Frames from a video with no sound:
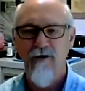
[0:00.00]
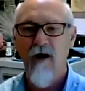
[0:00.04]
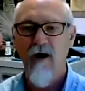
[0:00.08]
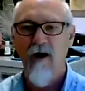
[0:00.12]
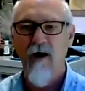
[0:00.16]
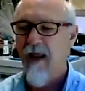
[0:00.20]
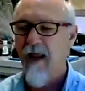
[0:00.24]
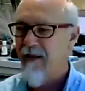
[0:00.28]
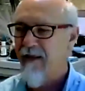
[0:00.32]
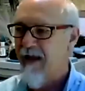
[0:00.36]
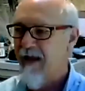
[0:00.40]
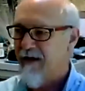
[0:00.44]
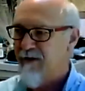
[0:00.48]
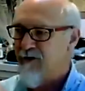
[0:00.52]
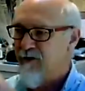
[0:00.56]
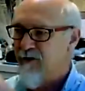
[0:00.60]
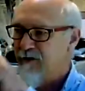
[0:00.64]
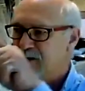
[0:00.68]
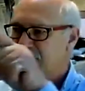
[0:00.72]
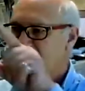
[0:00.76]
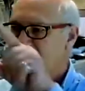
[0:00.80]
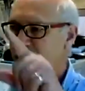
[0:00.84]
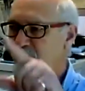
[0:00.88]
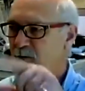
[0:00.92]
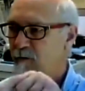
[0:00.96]
right, and that
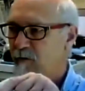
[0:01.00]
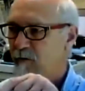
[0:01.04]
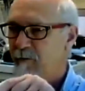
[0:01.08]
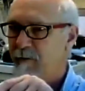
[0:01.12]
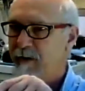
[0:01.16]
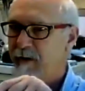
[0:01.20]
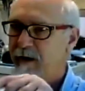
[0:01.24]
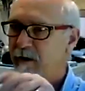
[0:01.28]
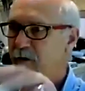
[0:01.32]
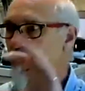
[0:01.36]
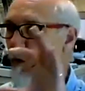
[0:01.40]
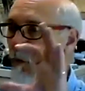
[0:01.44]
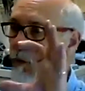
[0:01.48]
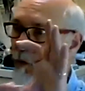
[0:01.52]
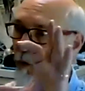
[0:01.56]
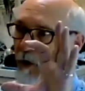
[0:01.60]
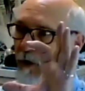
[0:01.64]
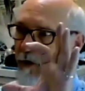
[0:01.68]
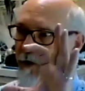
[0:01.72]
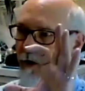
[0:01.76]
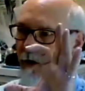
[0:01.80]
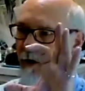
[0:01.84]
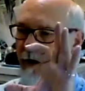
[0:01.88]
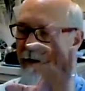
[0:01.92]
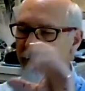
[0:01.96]
truth table will be in your
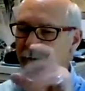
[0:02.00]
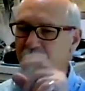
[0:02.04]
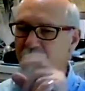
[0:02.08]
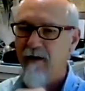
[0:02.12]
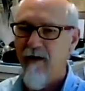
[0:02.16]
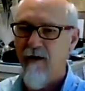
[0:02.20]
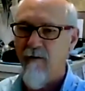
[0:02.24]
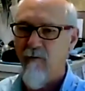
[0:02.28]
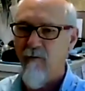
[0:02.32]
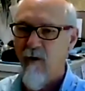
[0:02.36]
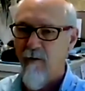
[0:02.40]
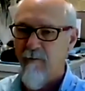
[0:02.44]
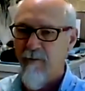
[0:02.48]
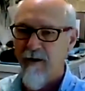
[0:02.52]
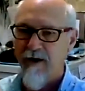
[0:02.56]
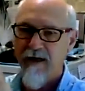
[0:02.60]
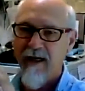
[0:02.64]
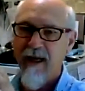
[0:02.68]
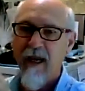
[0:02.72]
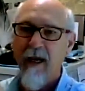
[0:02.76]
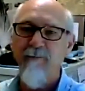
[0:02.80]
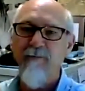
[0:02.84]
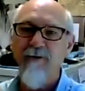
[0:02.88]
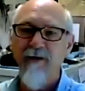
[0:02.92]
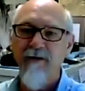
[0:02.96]
Word document. It won't be a
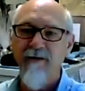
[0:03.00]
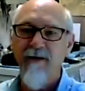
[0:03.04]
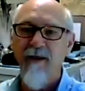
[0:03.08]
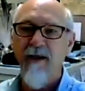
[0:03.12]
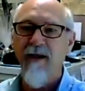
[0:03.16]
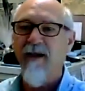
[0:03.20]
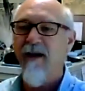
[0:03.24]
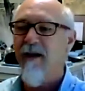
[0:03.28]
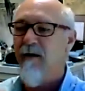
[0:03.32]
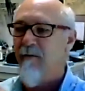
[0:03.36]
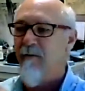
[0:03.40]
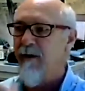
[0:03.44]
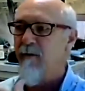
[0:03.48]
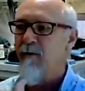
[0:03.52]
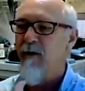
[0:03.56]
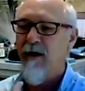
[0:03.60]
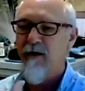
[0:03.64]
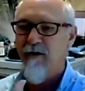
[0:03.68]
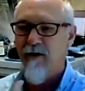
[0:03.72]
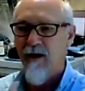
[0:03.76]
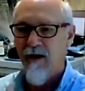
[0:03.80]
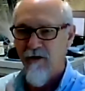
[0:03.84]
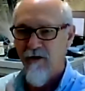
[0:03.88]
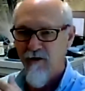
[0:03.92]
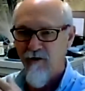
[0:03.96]
captured thing. It'll be
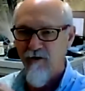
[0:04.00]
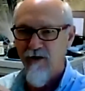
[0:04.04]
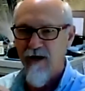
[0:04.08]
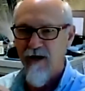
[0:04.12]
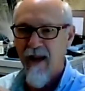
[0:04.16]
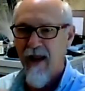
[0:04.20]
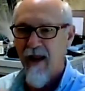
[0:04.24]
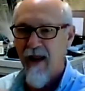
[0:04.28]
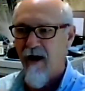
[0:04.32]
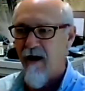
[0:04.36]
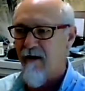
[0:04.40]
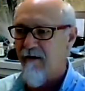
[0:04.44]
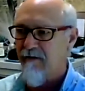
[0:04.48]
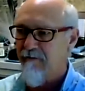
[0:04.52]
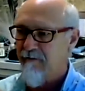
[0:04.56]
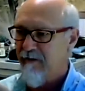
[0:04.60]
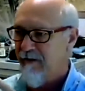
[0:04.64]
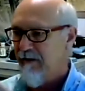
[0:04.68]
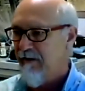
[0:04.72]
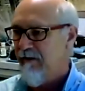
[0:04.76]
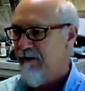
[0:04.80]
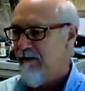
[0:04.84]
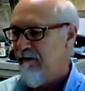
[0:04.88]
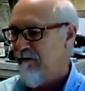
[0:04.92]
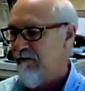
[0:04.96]
one that you now
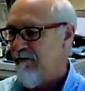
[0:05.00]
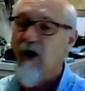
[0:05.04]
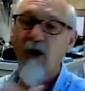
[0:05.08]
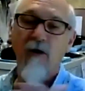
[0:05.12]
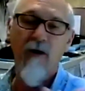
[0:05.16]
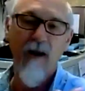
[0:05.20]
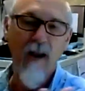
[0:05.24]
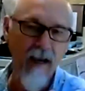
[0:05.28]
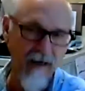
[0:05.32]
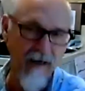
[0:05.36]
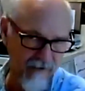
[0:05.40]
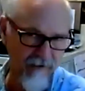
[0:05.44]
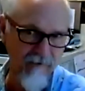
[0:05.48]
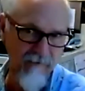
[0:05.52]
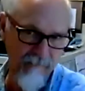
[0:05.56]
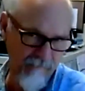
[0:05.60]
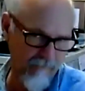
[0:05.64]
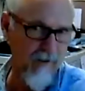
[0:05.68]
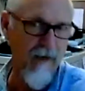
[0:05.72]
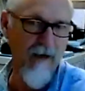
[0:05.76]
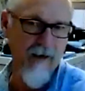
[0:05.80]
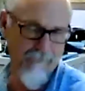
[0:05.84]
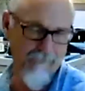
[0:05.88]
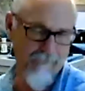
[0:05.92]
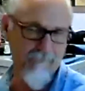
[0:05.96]
collate.
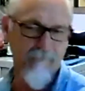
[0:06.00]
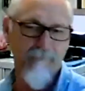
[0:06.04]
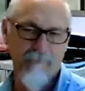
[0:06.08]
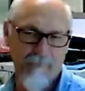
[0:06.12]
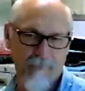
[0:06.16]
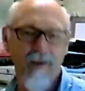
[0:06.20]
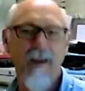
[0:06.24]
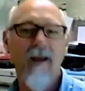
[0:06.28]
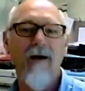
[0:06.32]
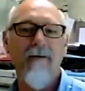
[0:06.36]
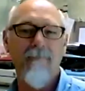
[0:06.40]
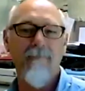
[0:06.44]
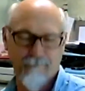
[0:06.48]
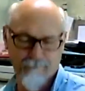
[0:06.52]
Yeah.